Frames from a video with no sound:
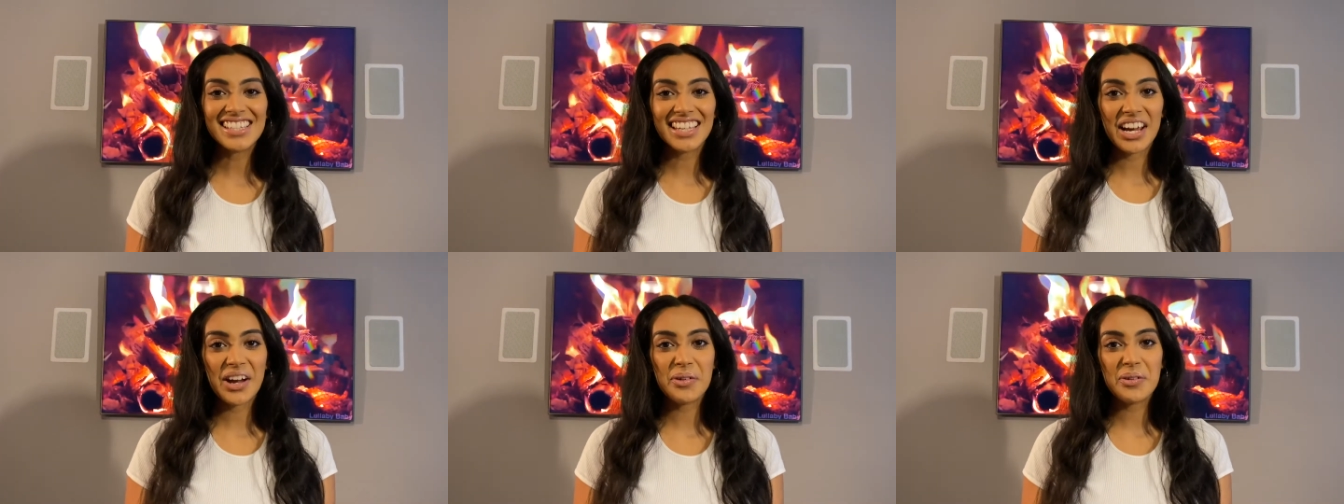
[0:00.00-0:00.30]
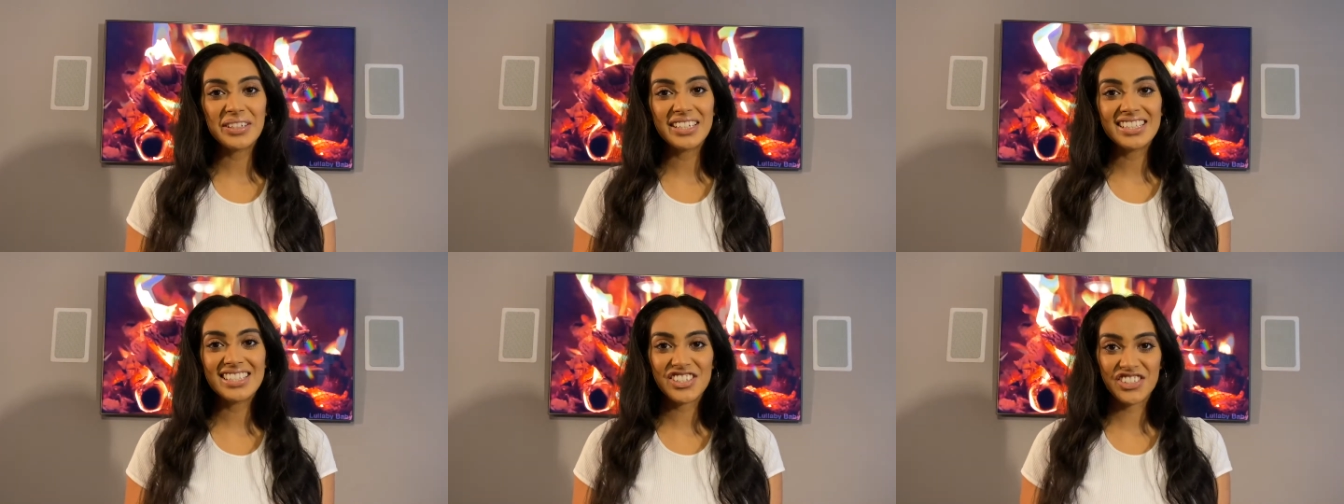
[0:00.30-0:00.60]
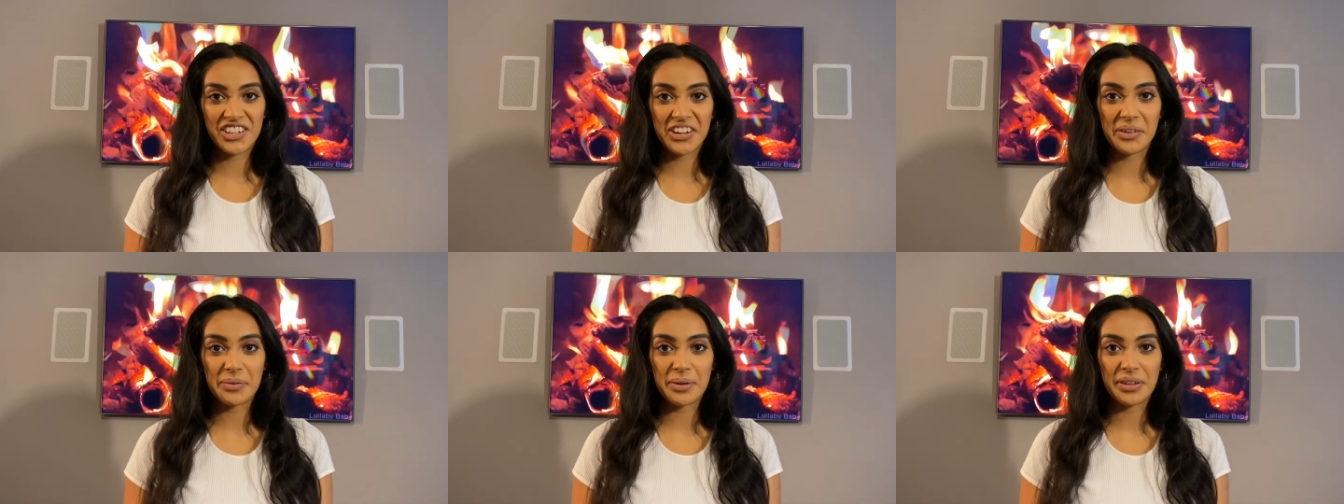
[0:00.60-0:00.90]
I wanted to
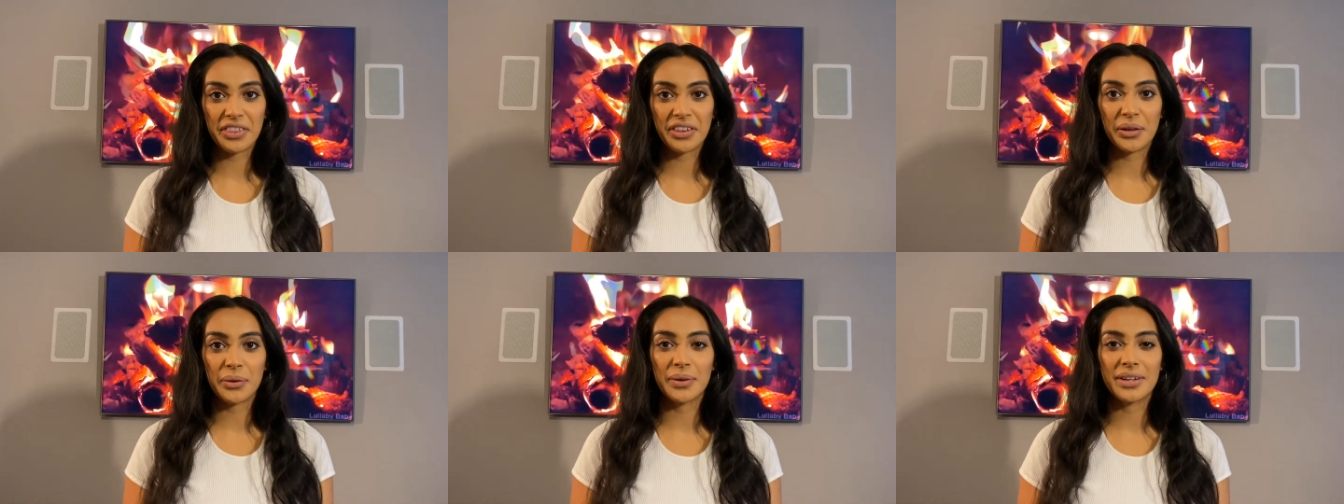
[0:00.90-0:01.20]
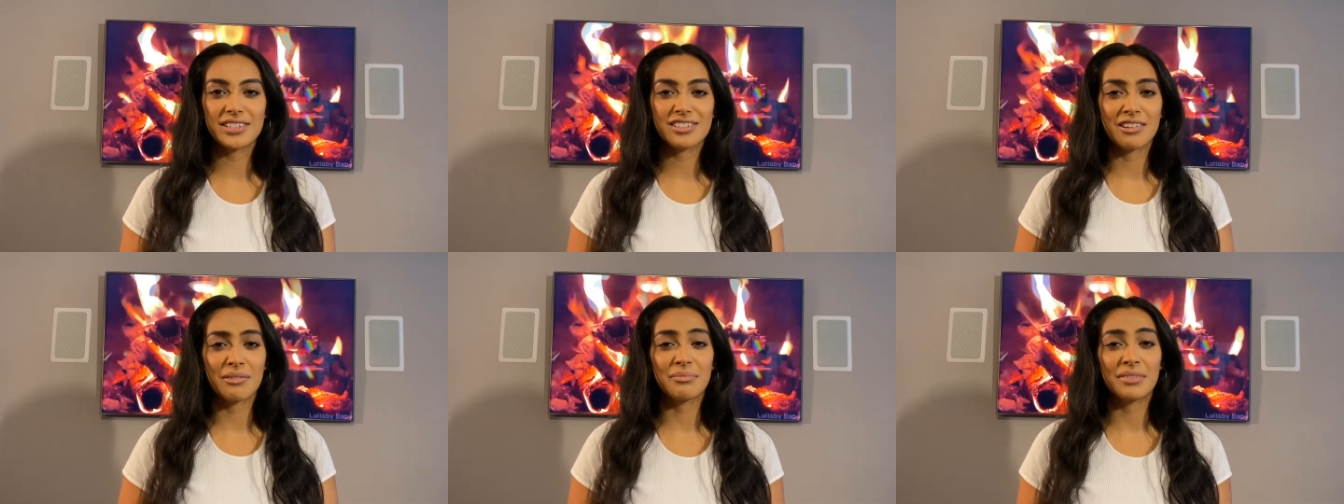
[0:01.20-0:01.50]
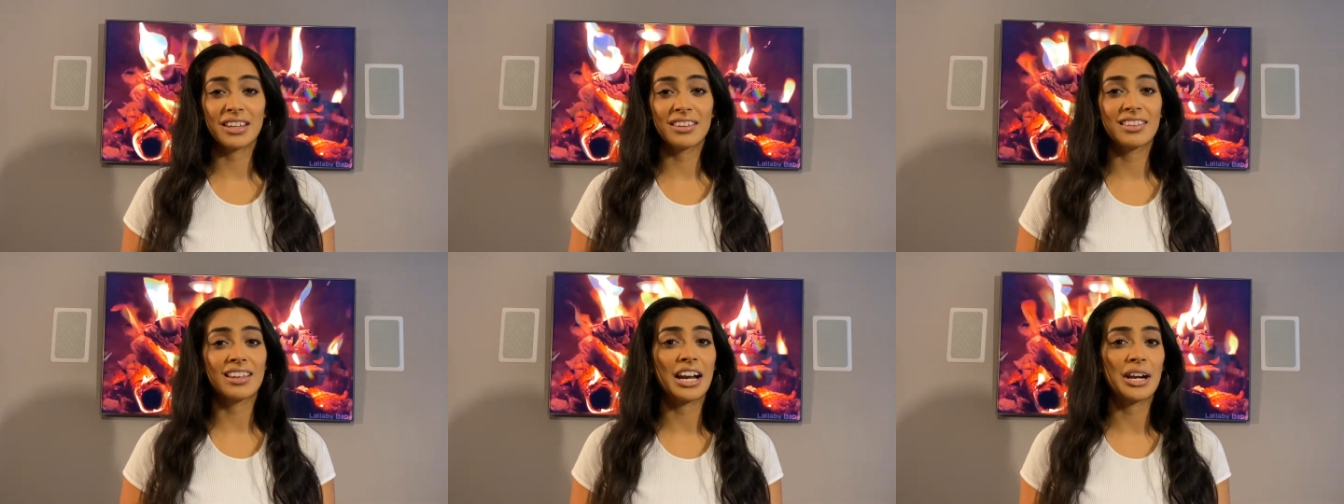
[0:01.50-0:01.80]
share with you is
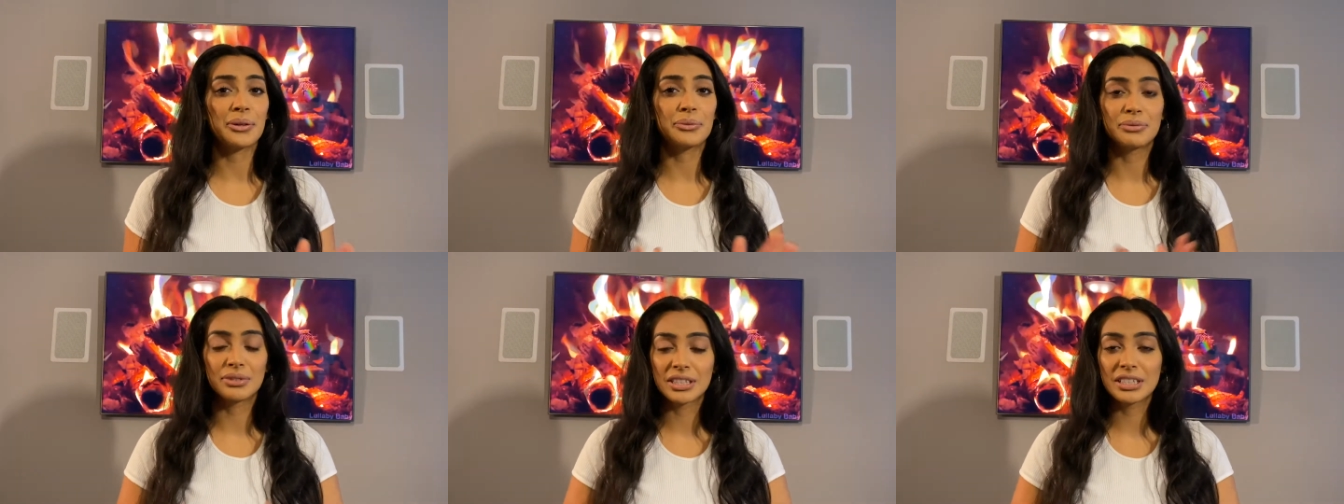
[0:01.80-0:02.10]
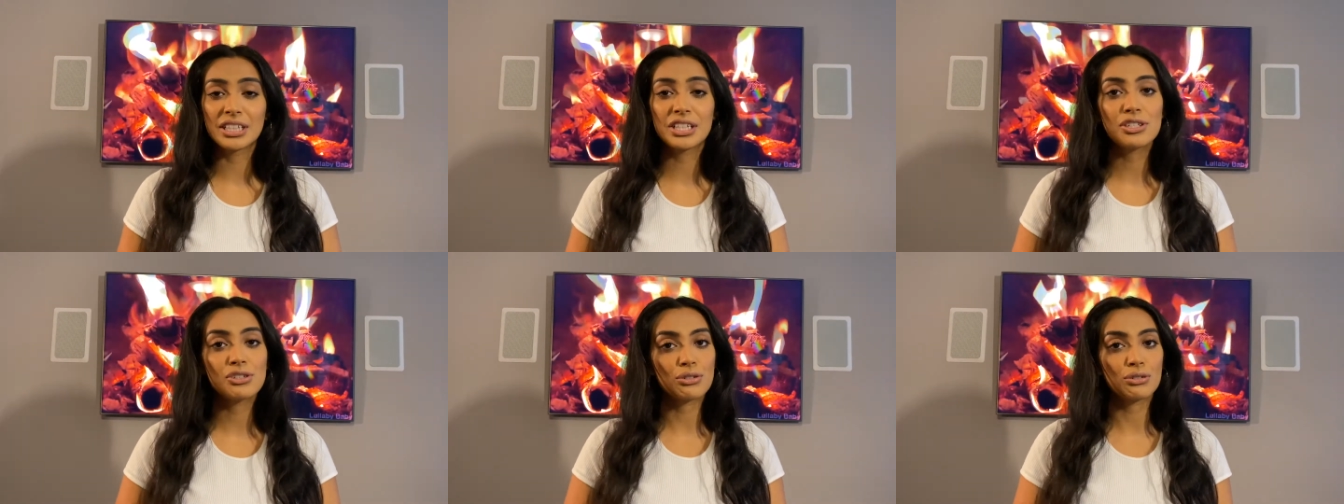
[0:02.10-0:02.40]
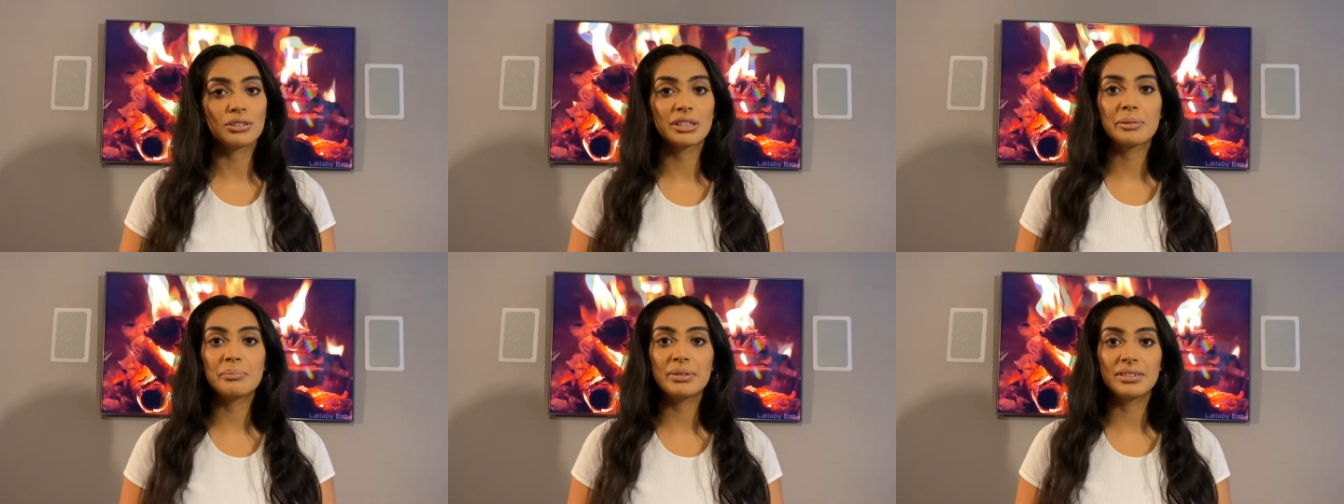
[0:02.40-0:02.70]
something that I really
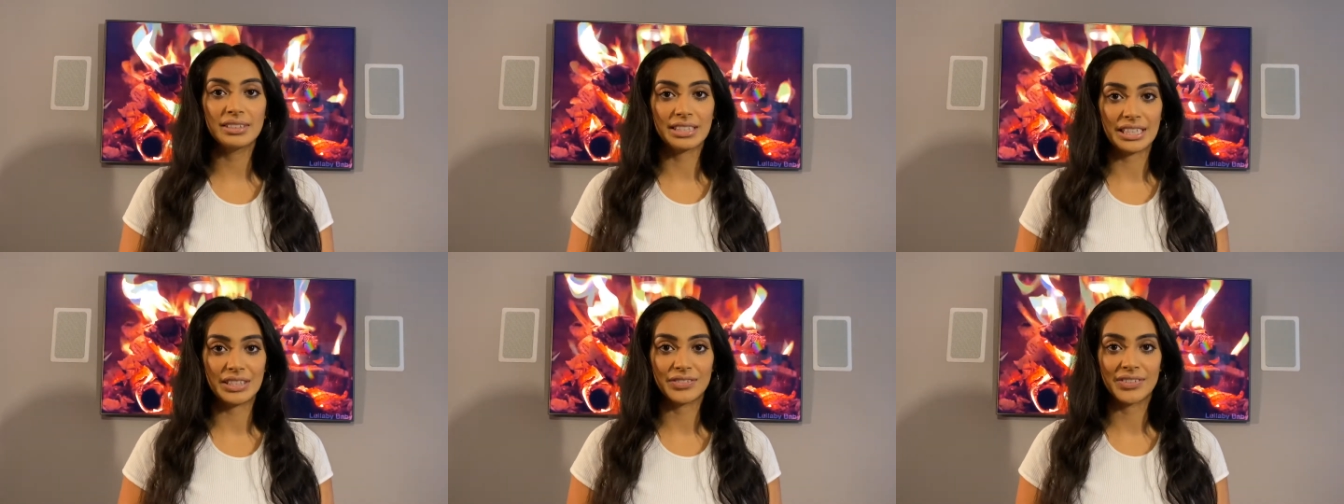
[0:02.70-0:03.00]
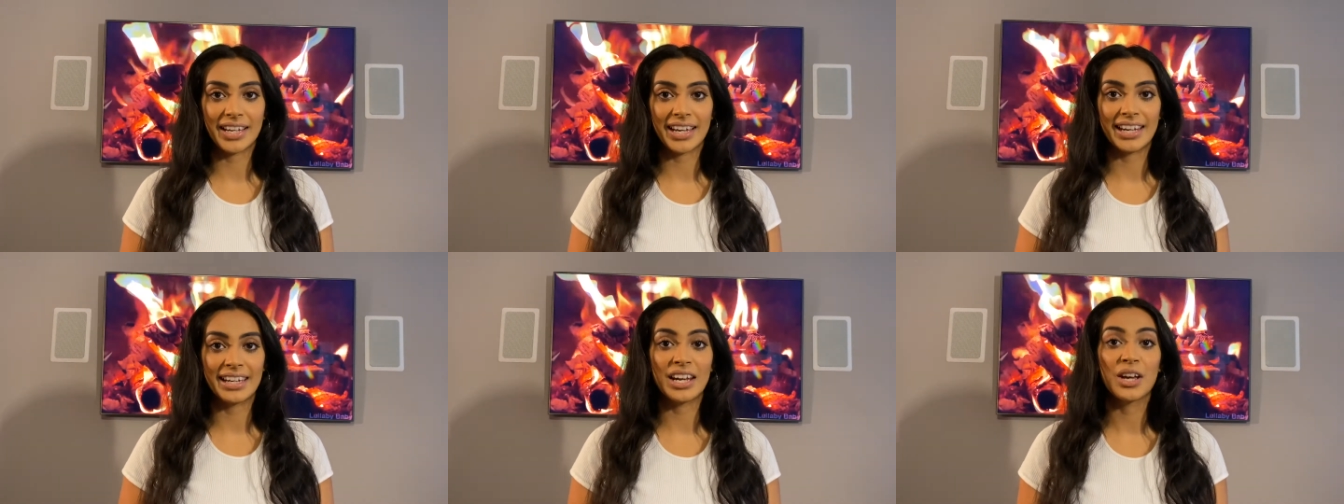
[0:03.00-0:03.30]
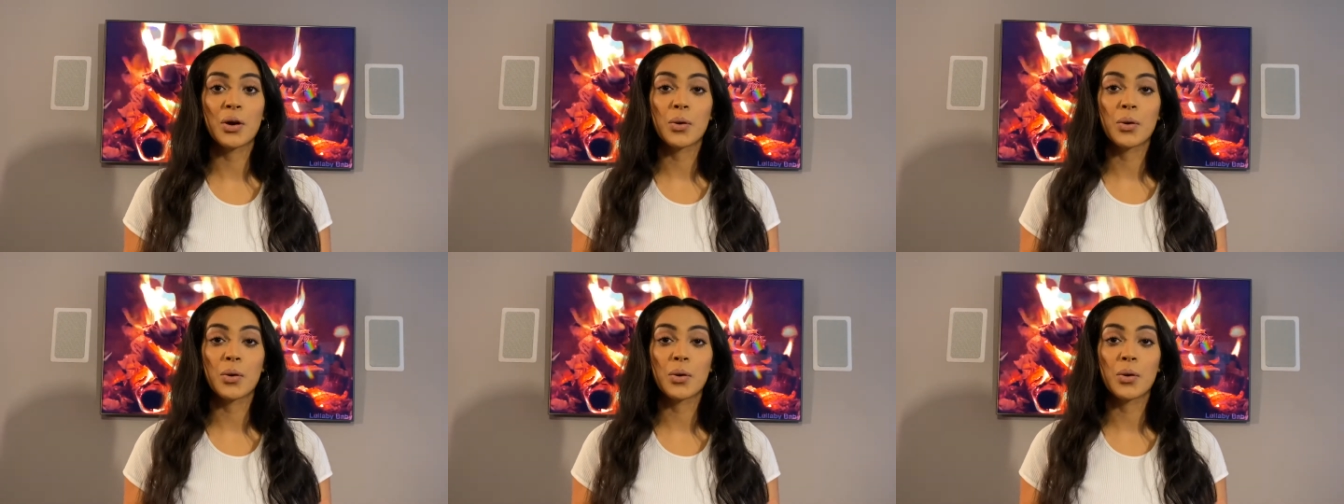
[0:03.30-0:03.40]
truly believe in